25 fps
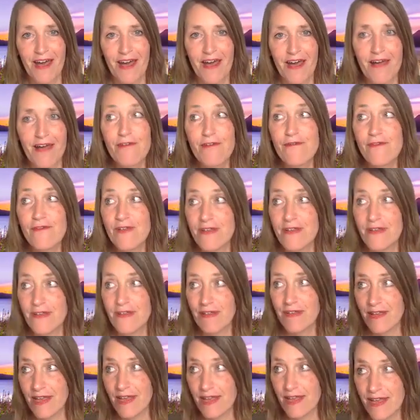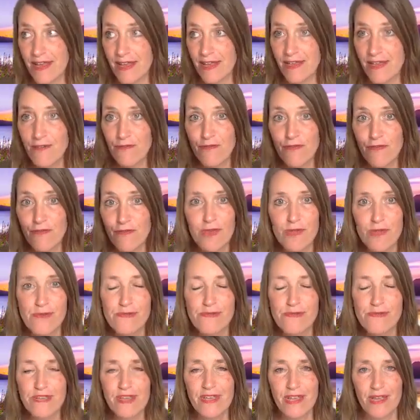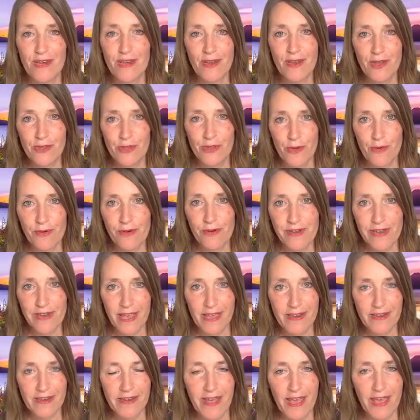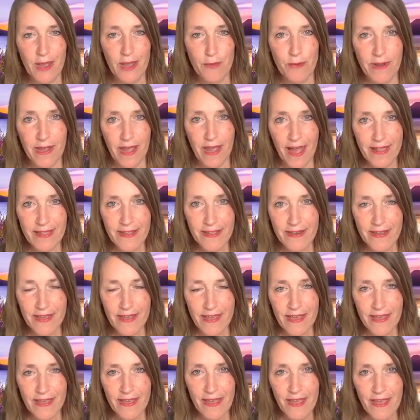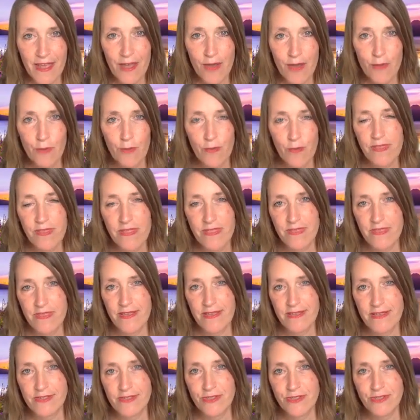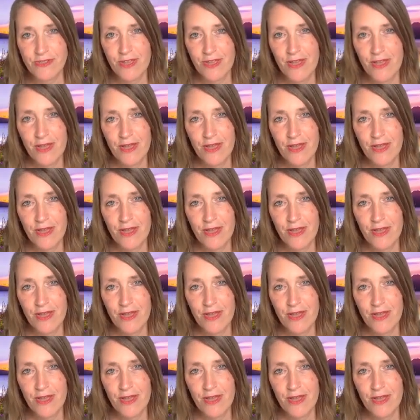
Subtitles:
of infusing your day-to-day reality with this,